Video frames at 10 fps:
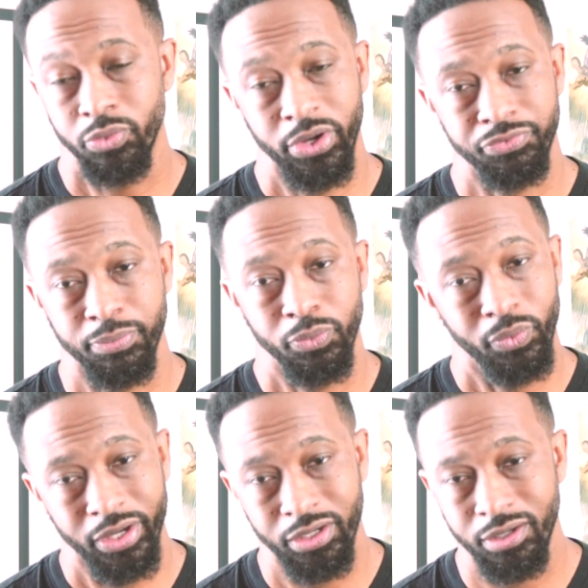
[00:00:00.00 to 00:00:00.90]
away from the
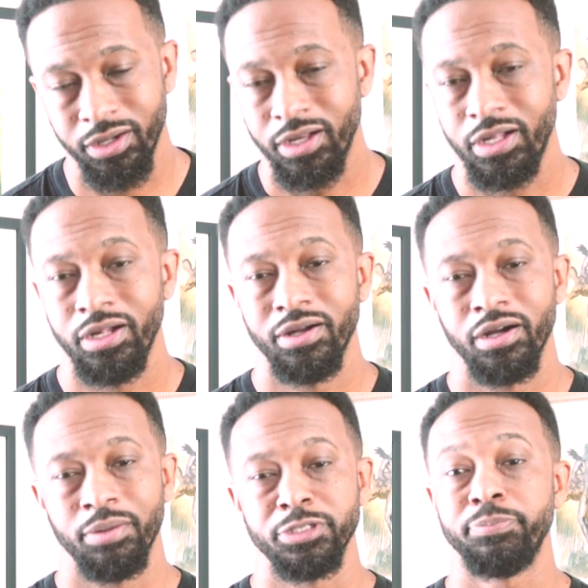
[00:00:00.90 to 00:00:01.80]
wedding.
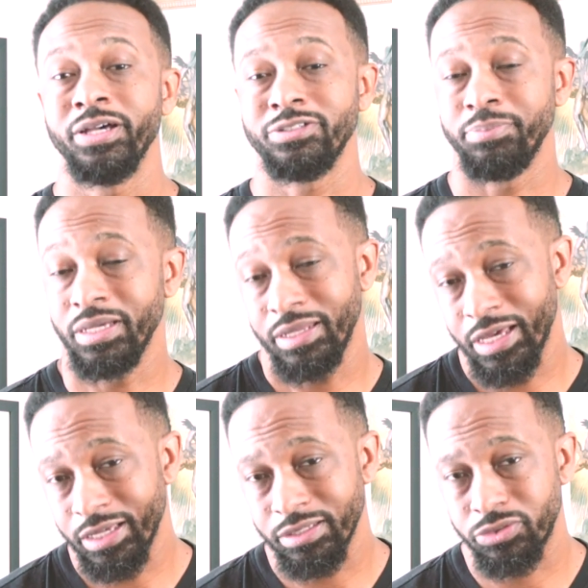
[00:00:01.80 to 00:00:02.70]
Especially being
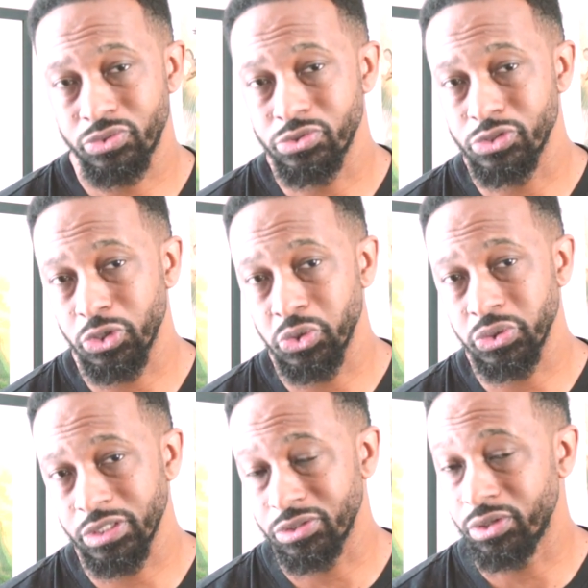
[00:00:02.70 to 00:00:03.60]
that Cruz
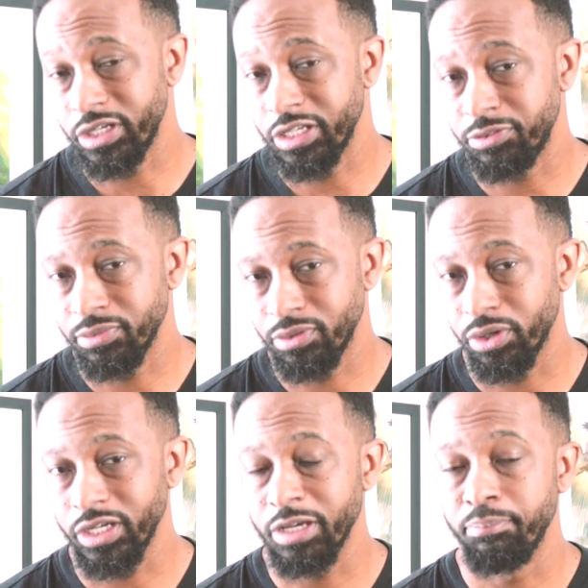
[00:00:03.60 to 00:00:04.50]
knows is going
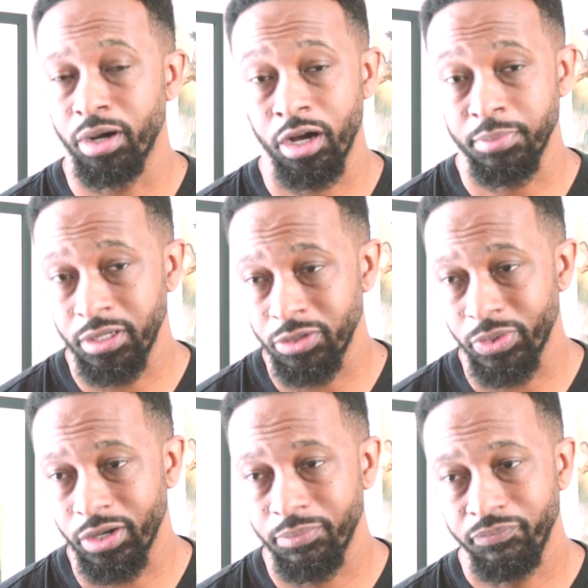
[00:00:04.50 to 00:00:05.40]
to get bombed
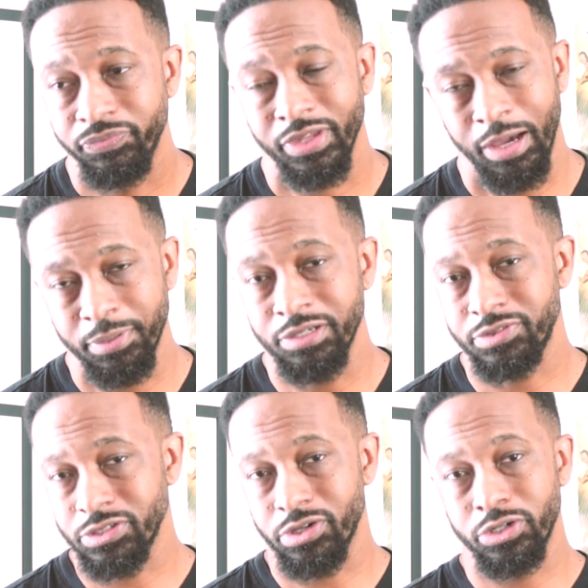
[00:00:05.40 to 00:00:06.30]
anyway. I believe
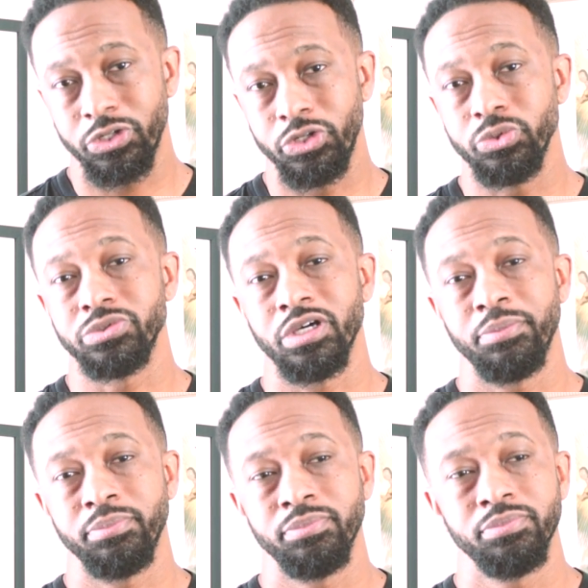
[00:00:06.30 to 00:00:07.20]
she's going to do
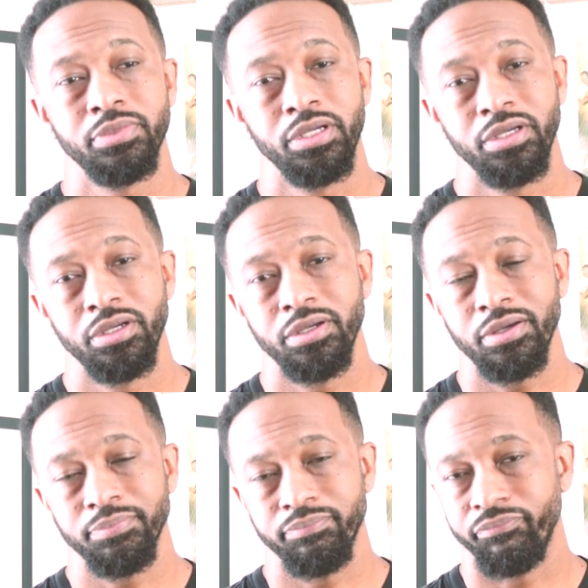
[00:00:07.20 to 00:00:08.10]
something
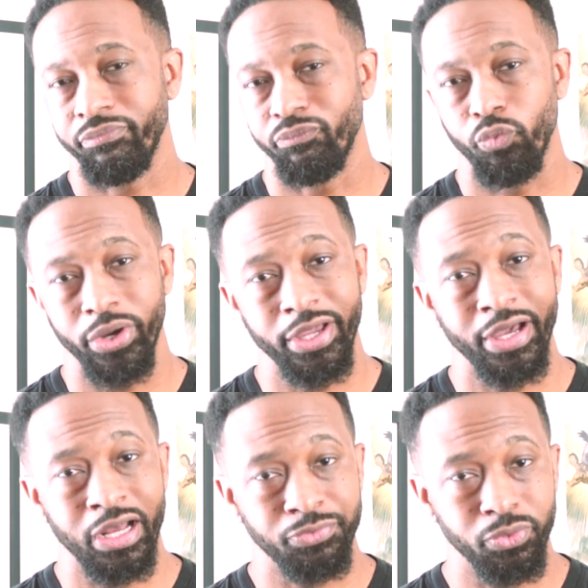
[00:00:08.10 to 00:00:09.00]
way
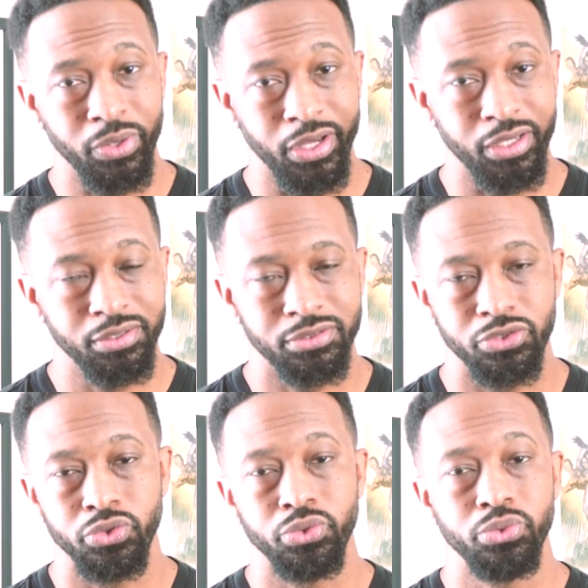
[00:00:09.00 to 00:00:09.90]
out of her way
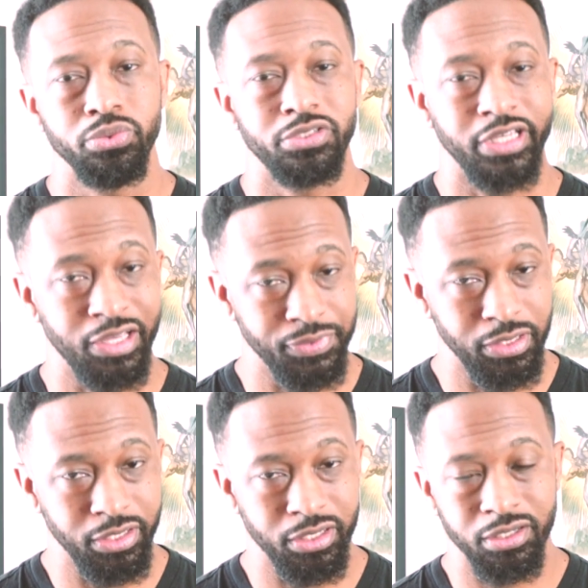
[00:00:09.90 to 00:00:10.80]
to save
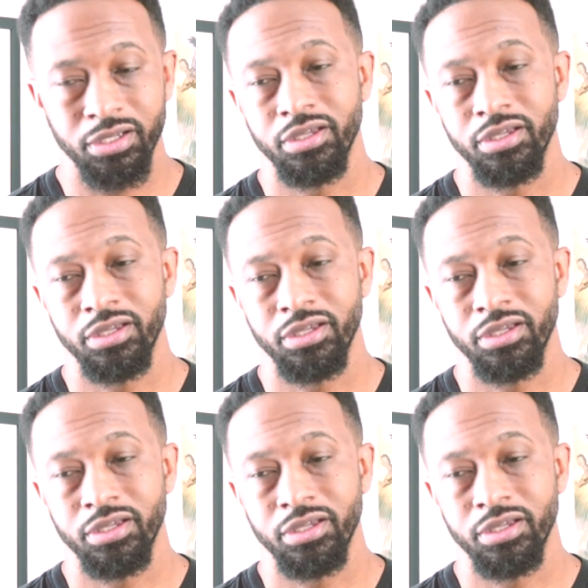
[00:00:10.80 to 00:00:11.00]
Aaliyah